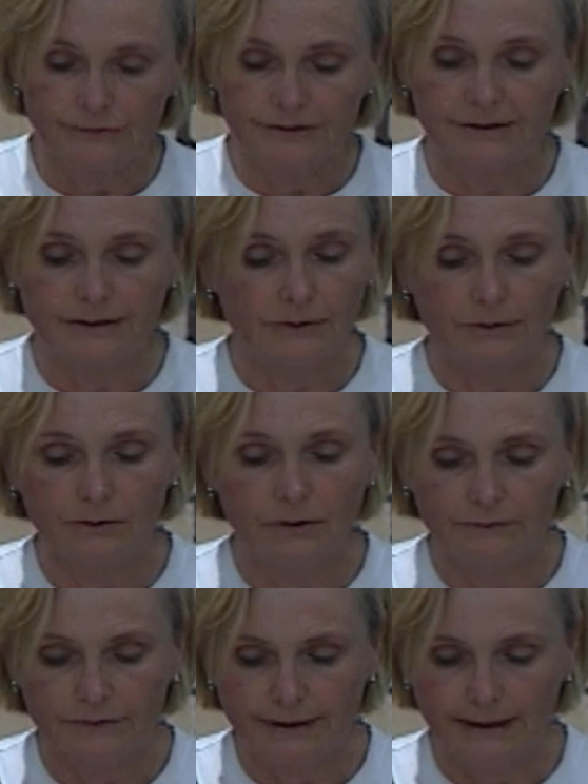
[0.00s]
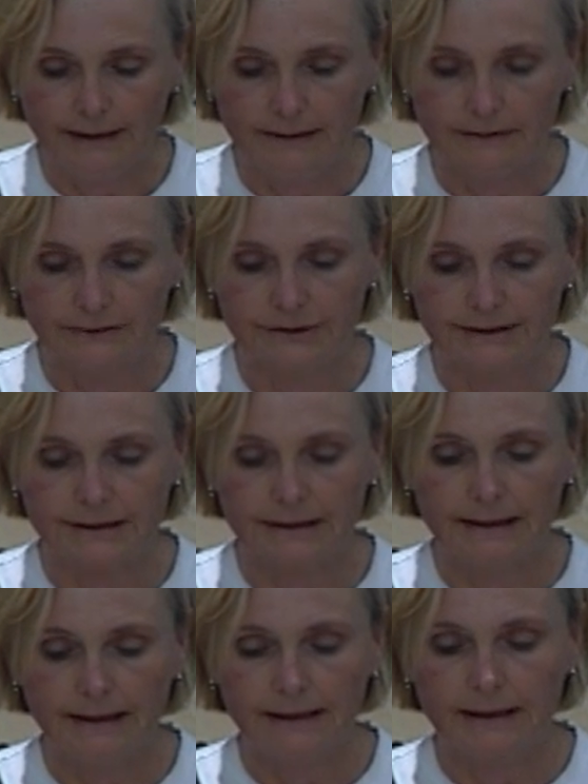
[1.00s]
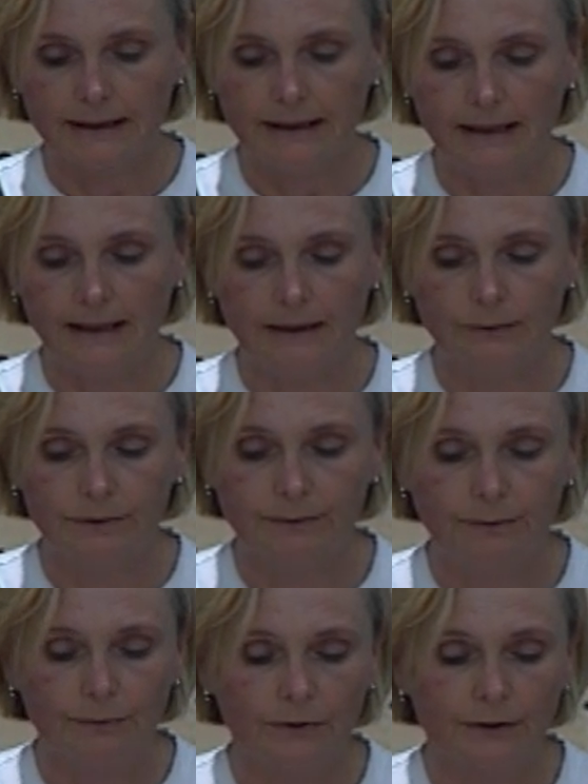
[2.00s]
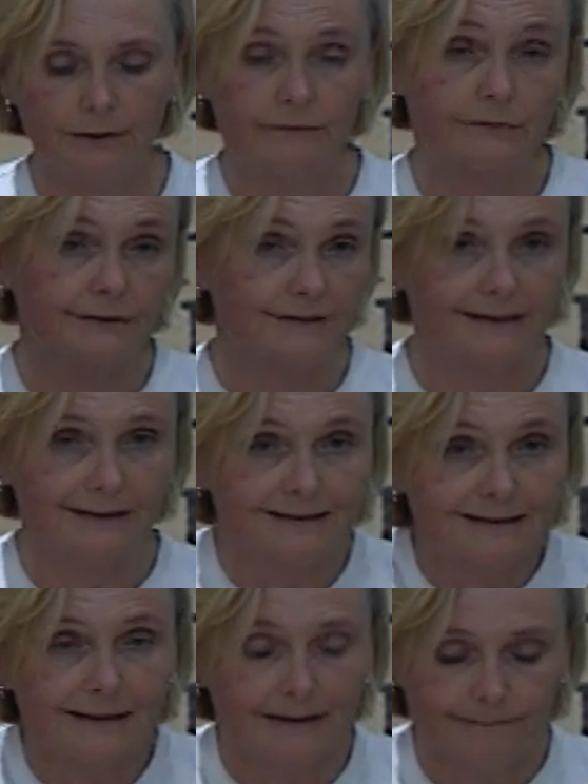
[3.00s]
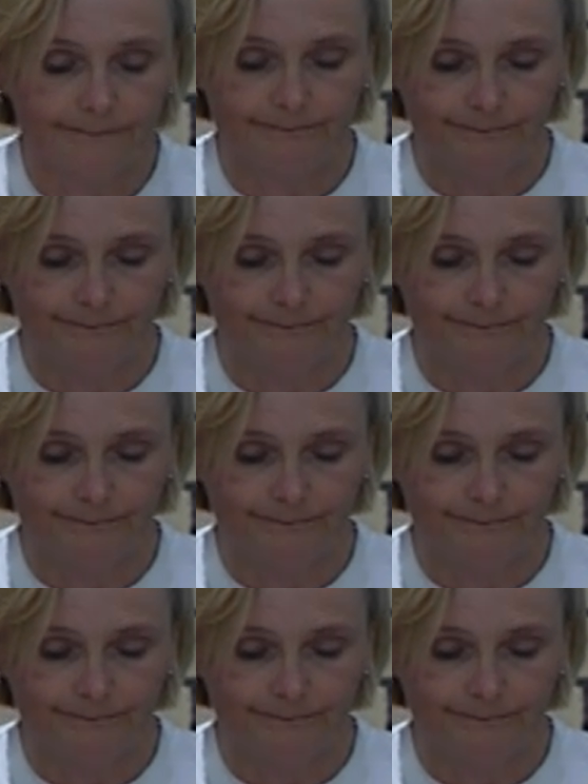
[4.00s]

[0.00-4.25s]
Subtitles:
start all over again, just like I would be born for a second time.